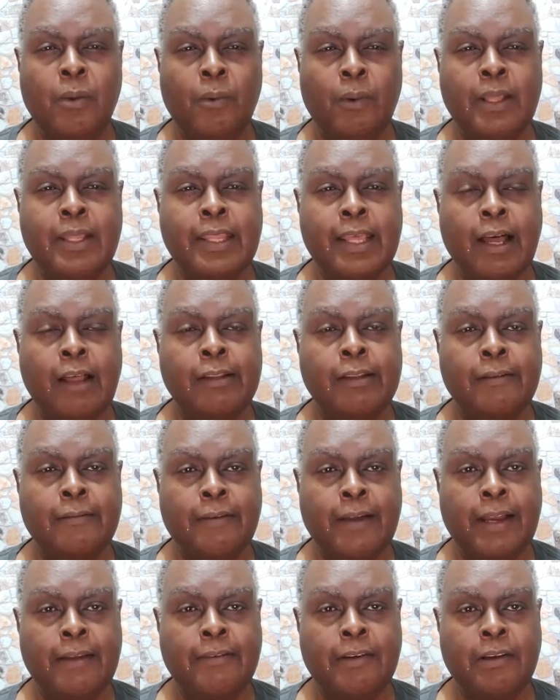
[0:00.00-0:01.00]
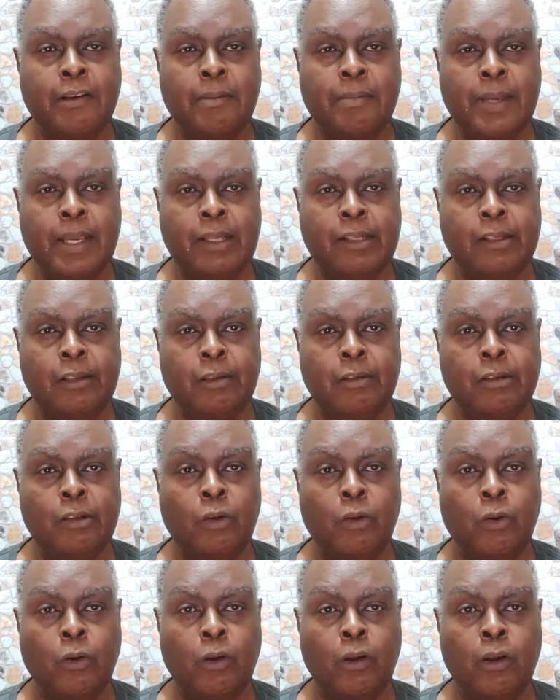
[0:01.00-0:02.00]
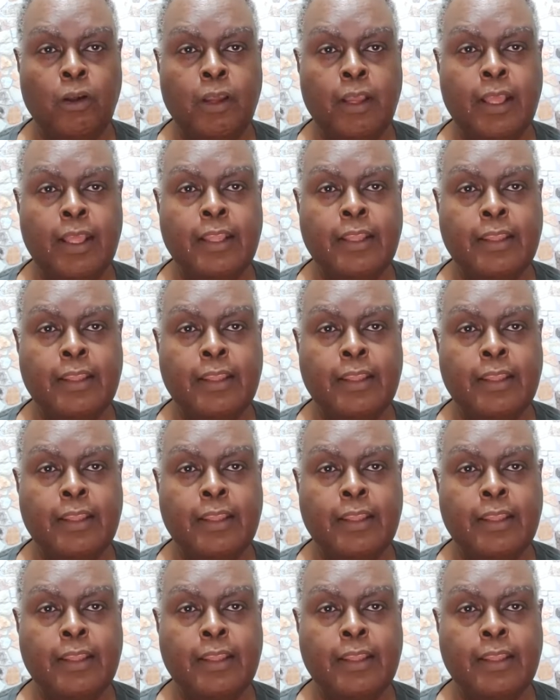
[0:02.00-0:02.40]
1,500 pesos or